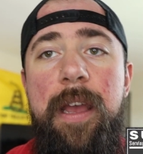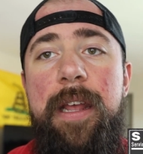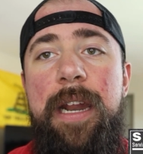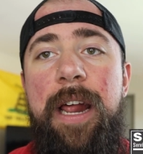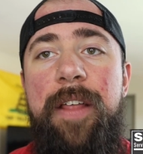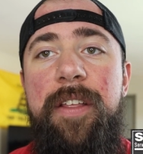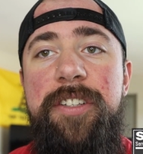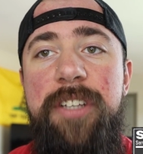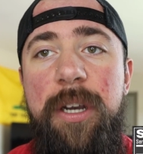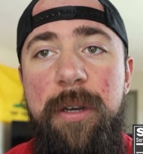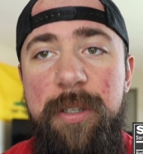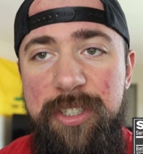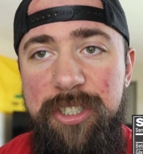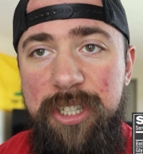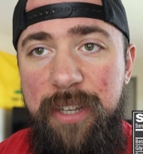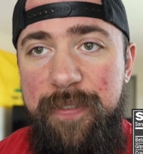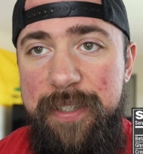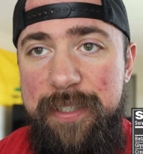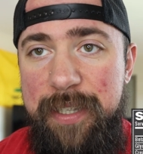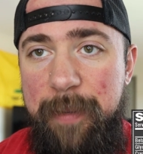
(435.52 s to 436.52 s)
Now the dosage
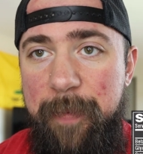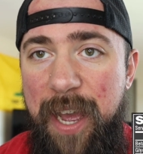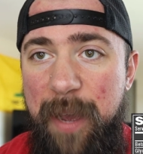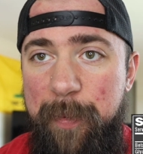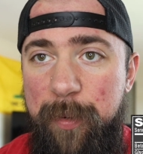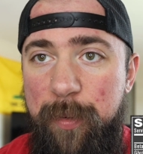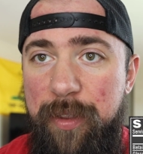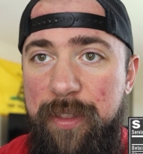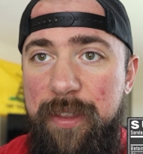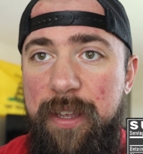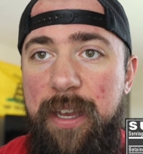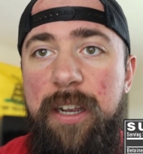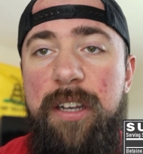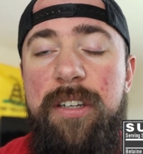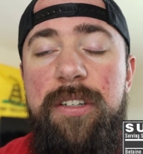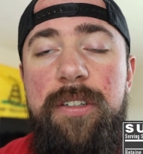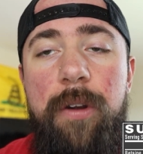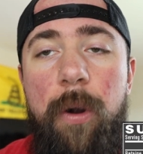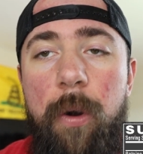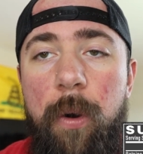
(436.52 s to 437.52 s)
of this I'm happy with. A
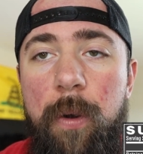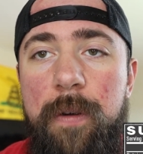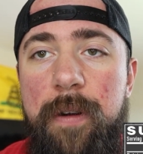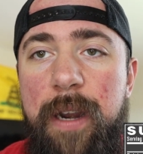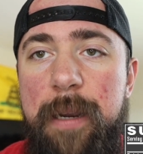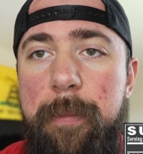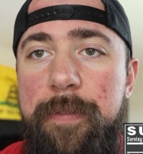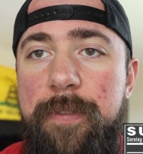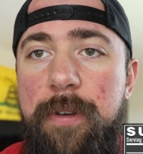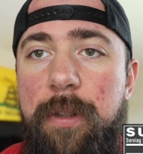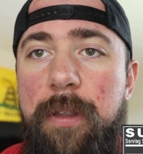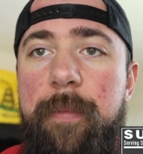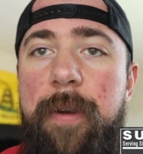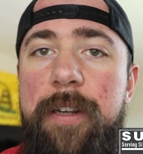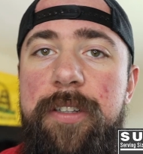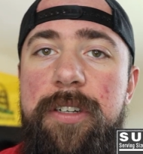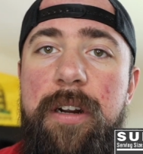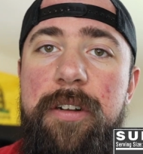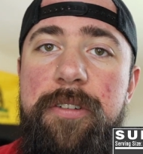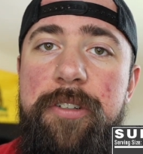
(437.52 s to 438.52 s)
whole gram of choline
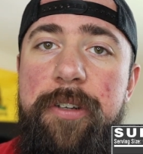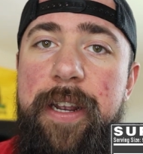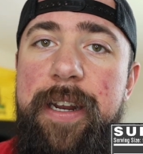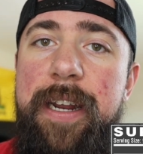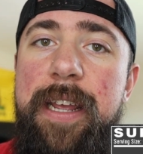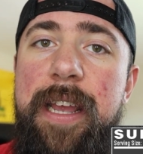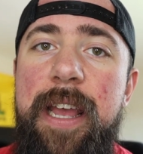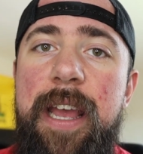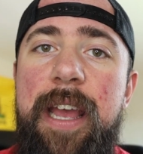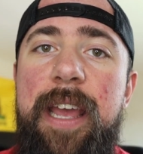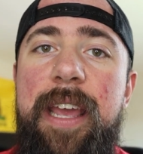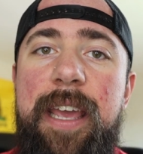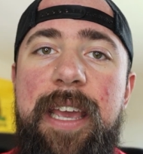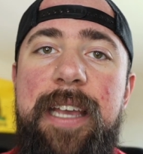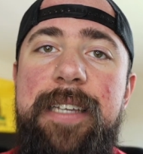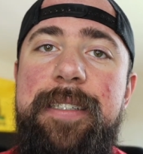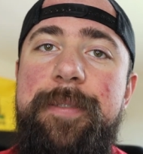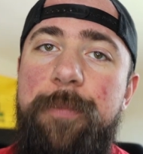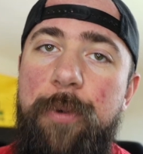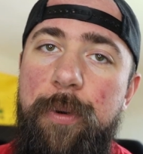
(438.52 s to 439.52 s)
bitartrate
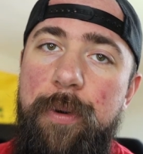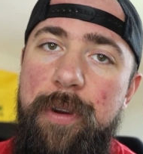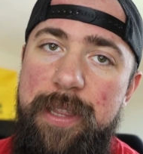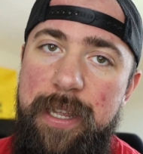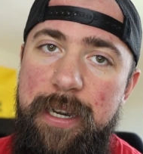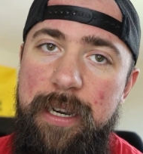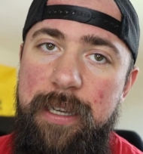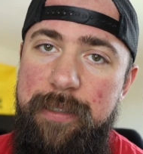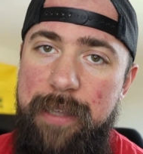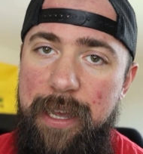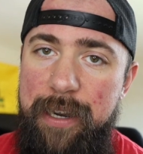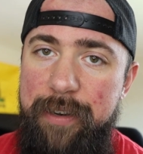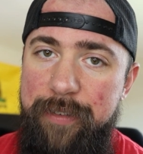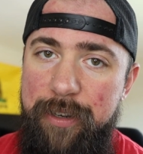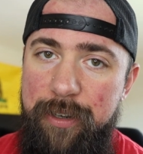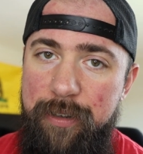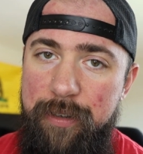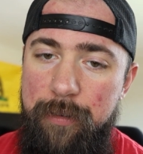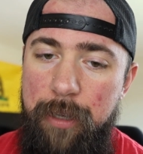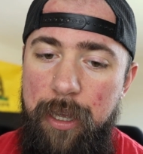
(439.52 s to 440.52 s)
is more than a lot
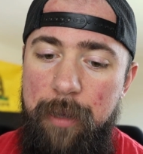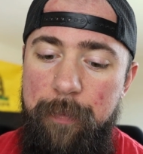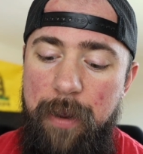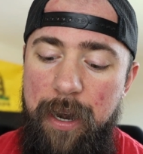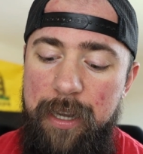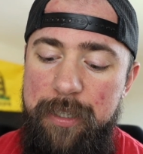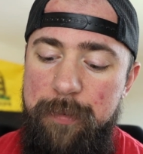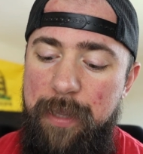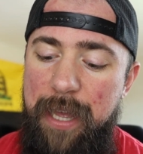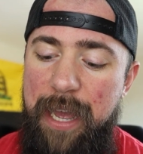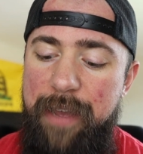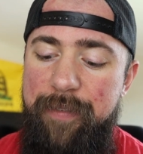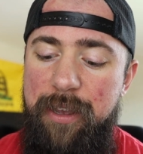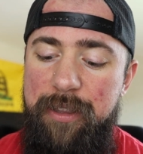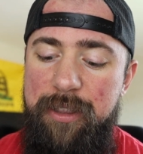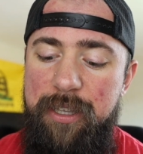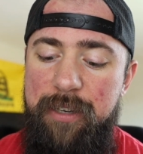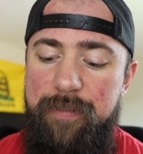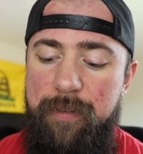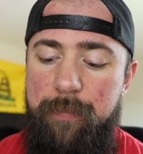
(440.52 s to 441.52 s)
of products will have
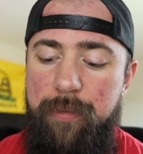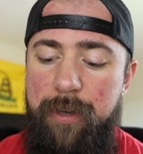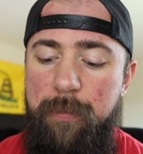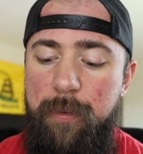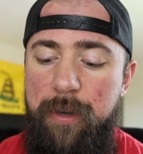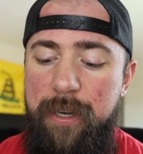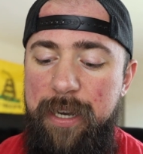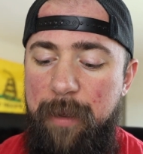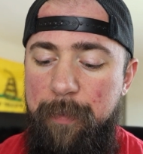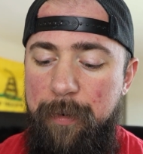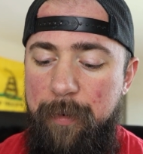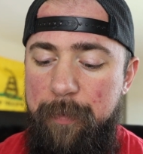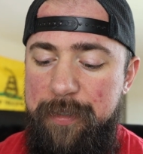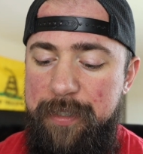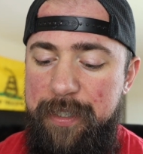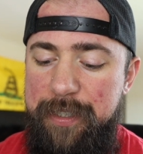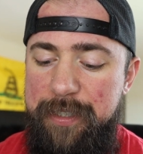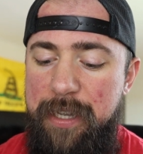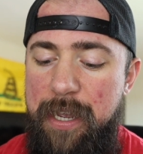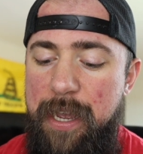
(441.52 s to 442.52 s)
out there for pre-workout
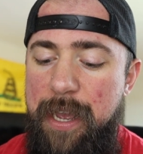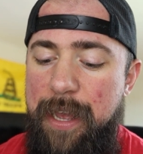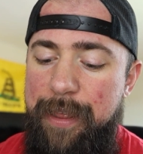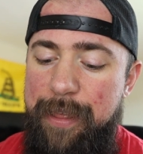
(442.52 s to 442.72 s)
purposes.